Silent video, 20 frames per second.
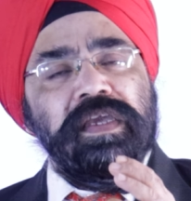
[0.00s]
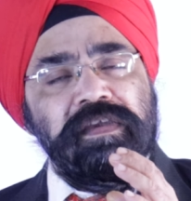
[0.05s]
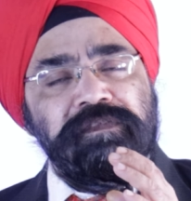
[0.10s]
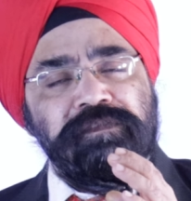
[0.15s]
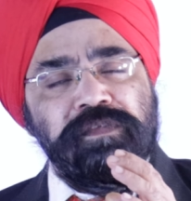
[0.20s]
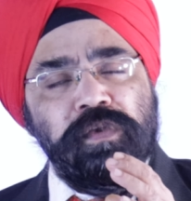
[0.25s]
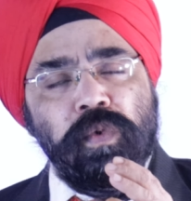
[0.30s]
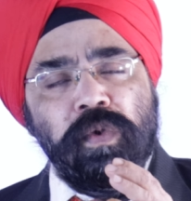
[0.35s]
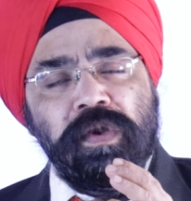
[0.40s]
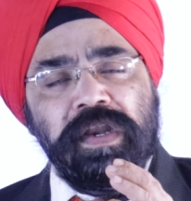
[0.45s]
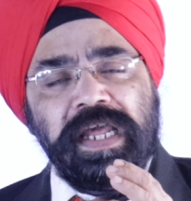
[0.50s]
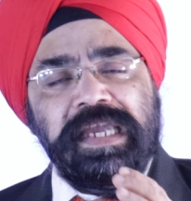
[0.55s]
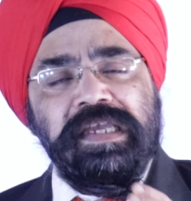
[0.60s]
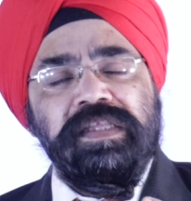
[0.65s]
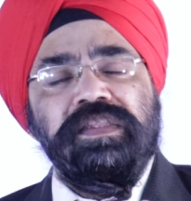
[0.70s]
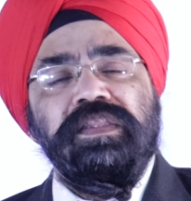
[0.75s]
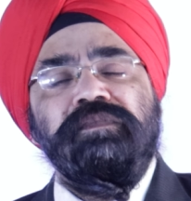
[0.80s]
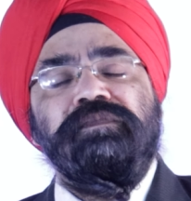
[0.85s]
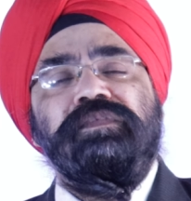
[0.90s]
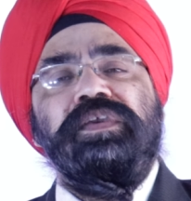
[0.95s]
If you like
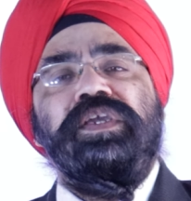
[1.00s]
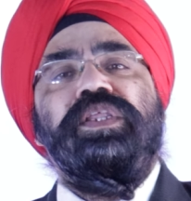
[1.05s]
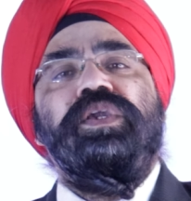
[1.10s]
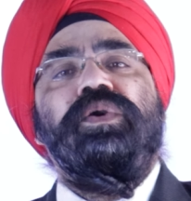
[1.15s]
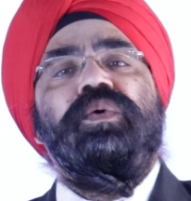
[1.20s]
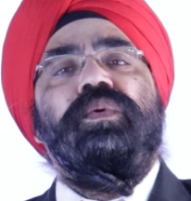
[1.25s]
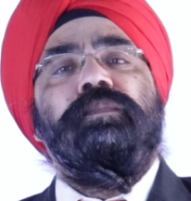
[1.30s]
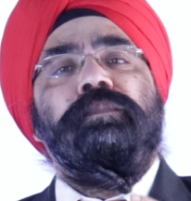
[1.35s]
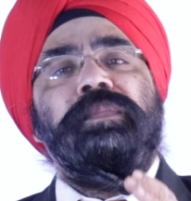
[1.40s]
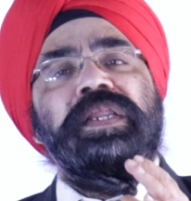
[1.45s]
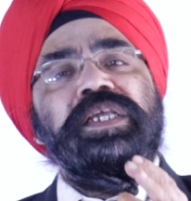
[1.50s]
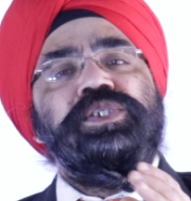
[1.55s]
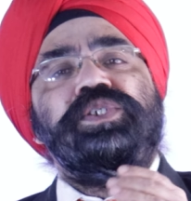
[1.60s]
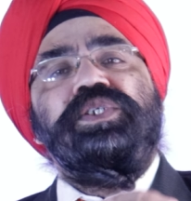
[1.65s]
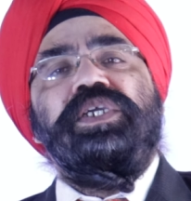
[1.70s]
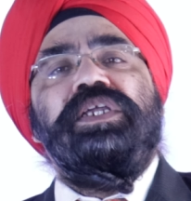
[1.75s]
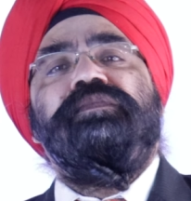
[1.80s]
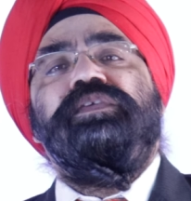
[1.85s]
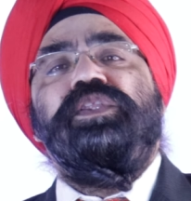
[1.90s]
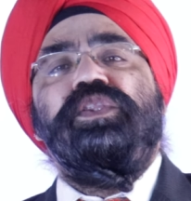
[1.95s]
the video, please
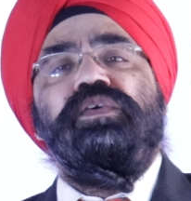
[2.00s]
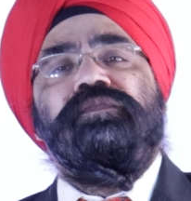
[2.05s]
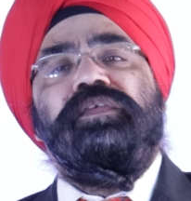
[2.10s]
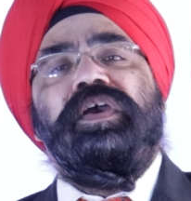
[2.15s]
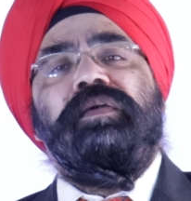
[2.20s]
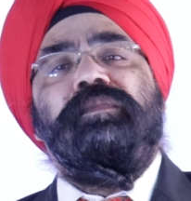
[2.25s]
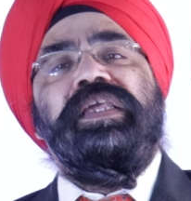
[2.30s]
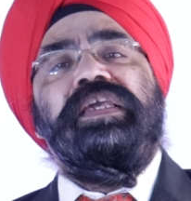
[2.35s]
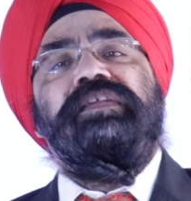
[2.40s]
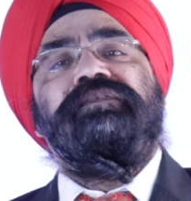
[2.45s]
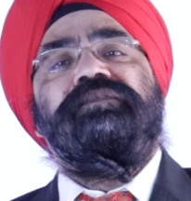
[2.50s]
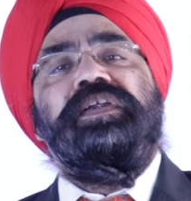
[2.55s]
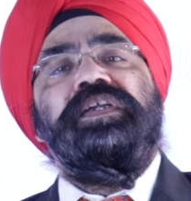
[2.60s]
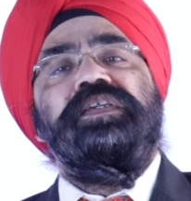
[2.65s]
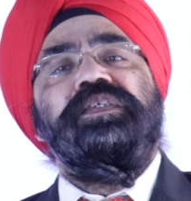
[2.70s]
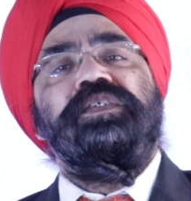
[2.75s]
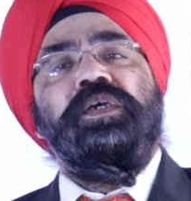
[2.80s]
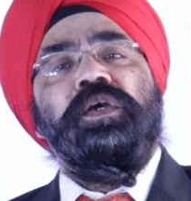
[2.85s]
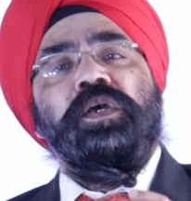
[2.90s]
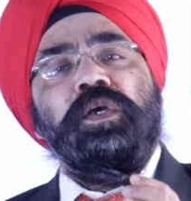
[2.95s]
share it with your family and
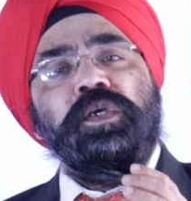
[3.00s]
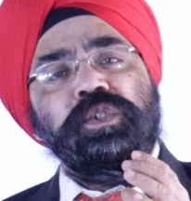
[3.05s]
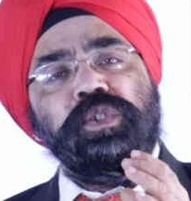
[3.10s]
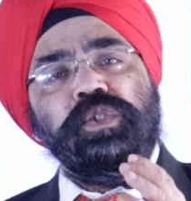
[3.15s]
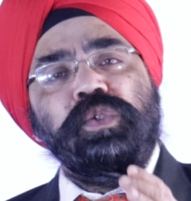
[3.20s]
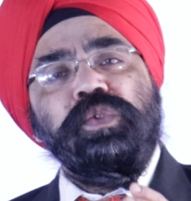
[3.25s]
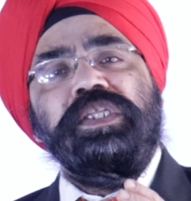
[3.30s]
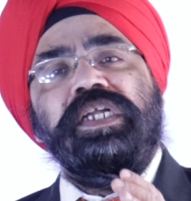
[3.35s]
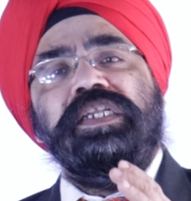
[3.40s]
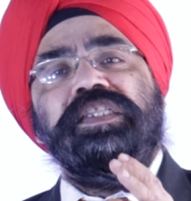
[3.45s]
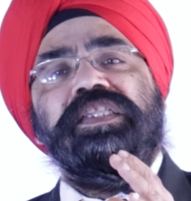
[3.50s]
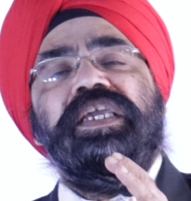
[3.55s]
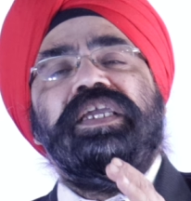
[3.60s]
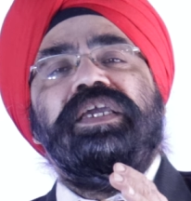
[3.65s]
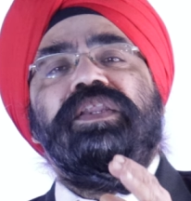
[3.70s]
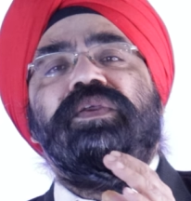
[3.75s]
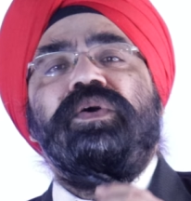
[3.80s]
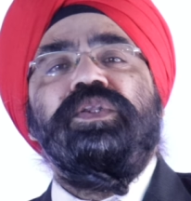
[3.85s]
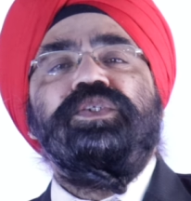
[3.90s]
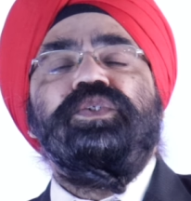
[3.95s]
friends so that they
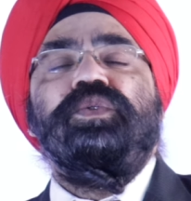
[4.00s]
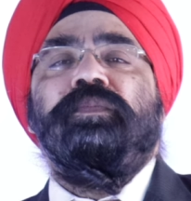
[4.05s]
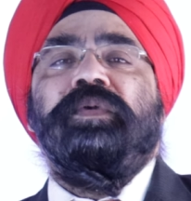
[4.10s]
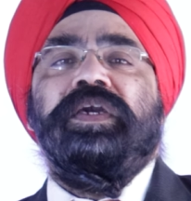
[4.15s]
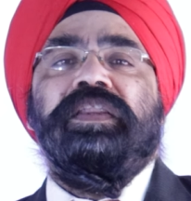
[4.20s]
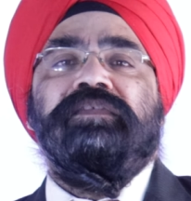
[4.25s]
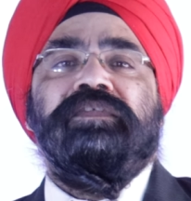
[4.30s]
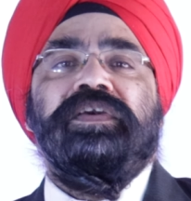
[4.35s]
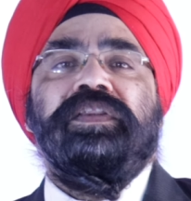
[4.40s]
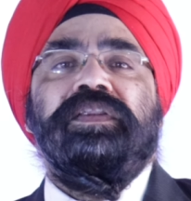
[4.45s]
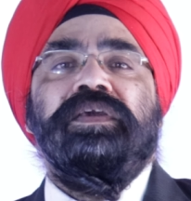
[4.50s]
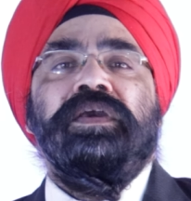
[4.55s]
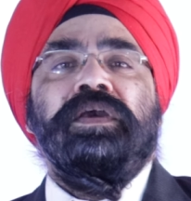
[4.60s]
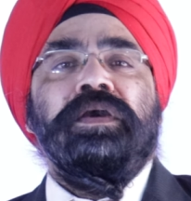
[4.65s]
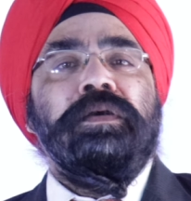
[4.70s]
can also benefit.